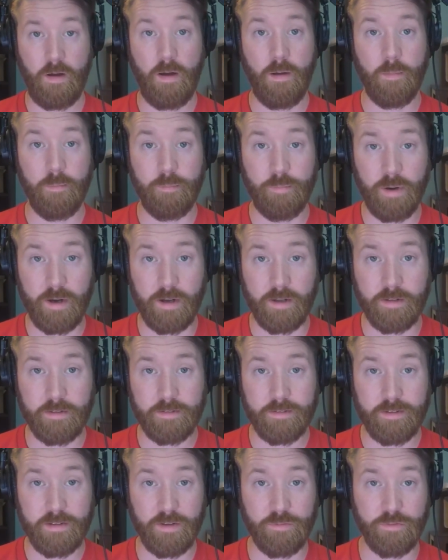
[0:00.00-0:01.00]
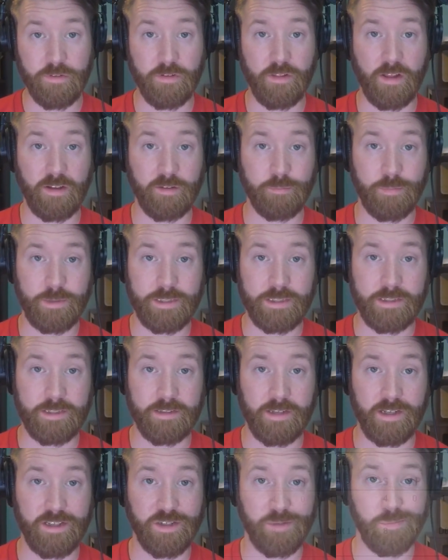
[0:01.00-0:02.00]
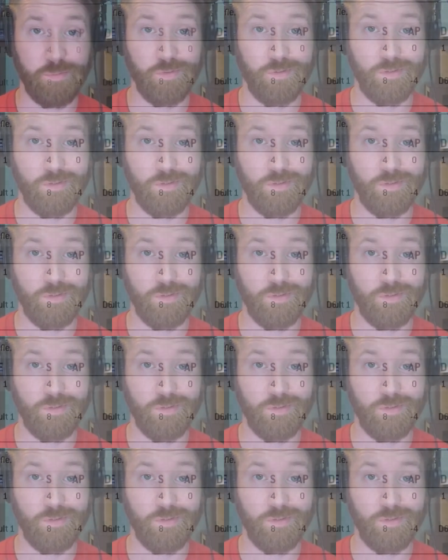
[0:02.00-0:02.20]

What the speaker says: But if you're like me and you pulled